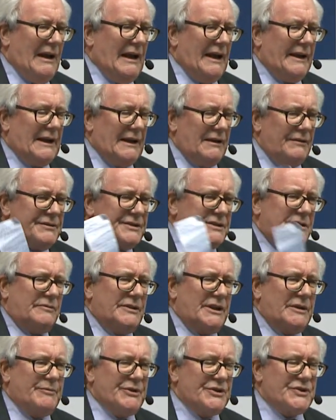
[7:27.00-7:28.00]
And I also
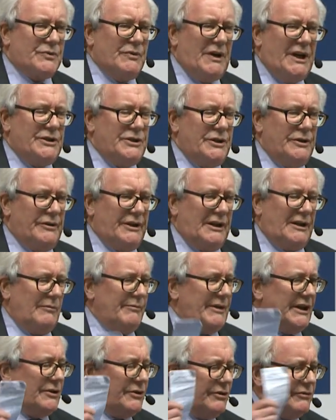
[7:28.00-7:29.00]
want to persuade you that it'll
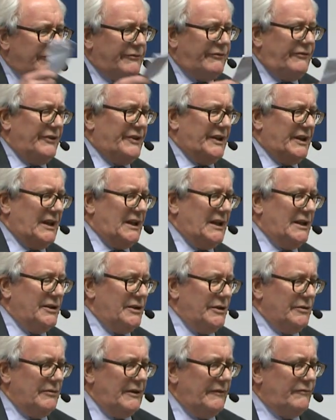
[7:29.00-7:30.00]
be good for the
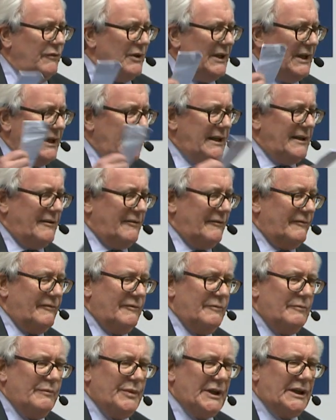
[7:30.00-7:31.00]
EU if we leave,
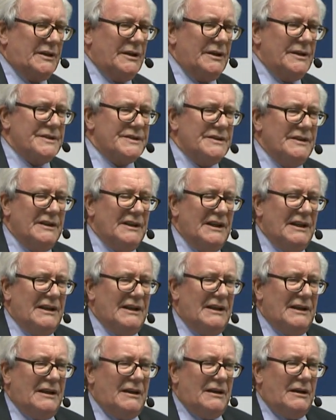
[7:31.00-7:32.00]
because
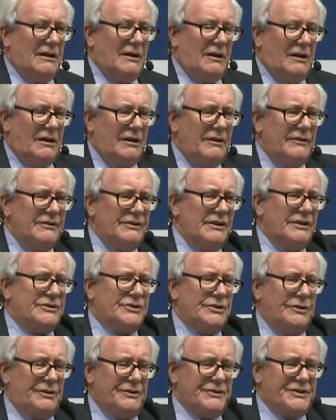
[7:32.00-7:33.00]
on the
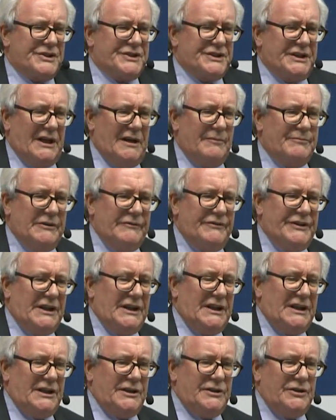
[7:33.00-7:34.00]
doorstep of the
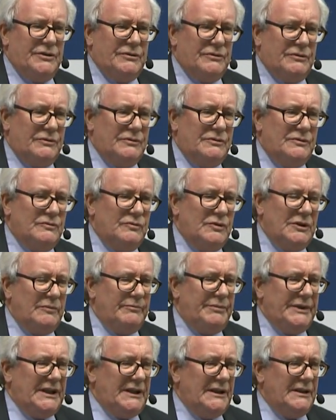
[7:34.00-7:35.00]
EU will
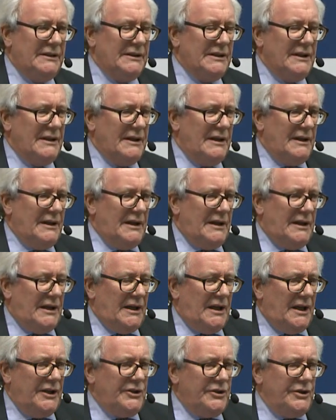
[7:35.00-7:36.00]
be
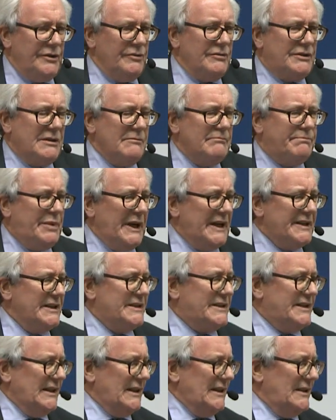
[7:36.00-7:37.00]
a new
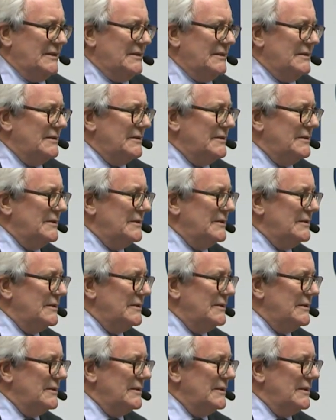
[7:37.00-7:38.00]
competitor
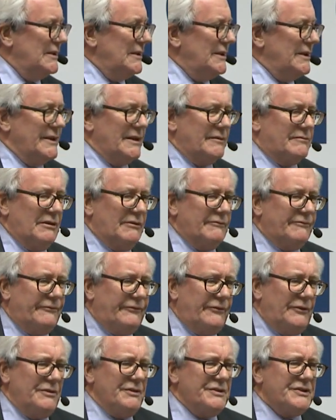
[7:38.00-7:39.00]
that will
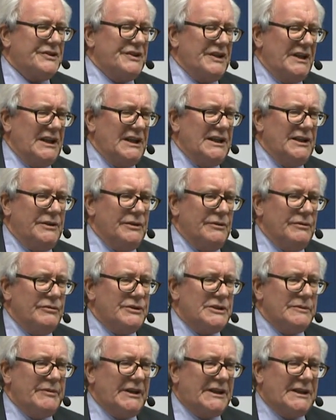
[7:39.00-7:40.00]
force the EU
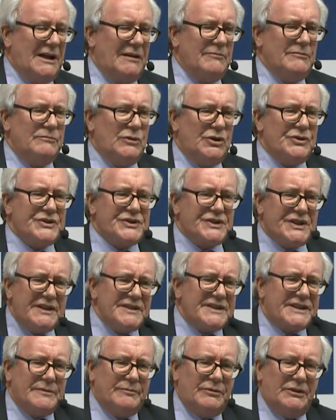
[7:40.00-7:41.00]
to become more
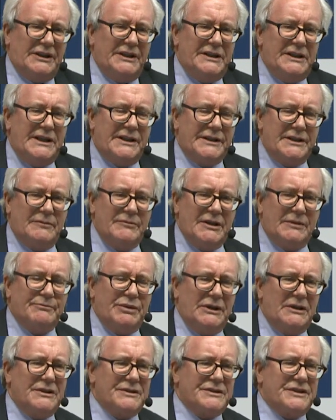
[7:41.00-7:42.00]
sensible in economic
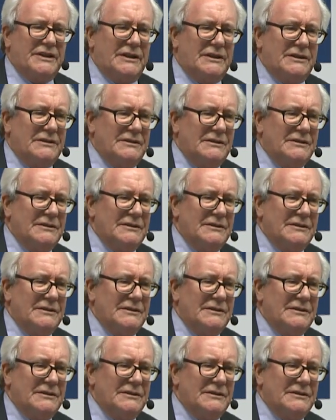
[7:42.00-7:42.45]
policy,